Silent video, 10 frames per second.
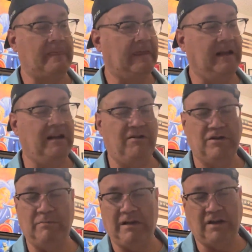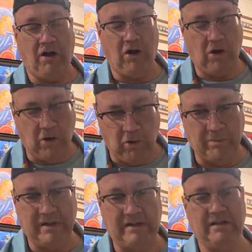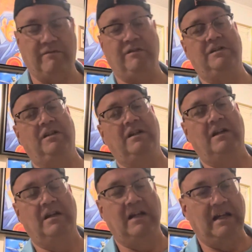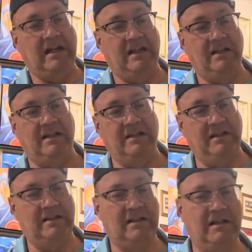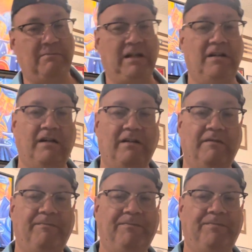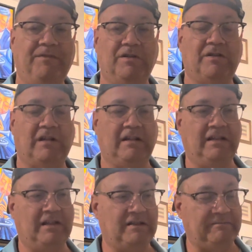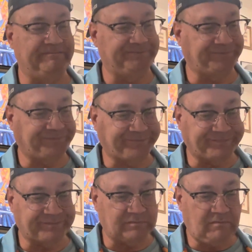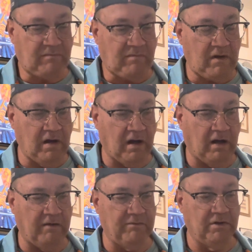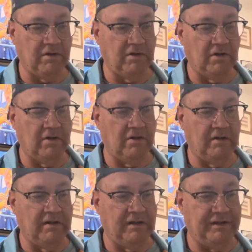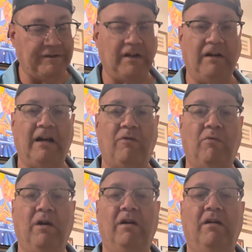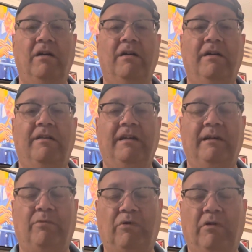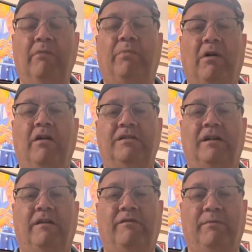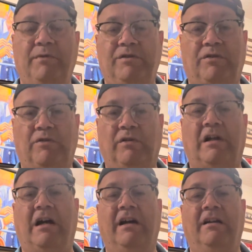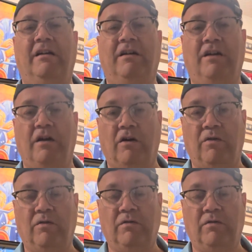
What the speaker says: and it just makes a whole big difference. And this could be done just like this. It's figuring out where the important parts of a musical line go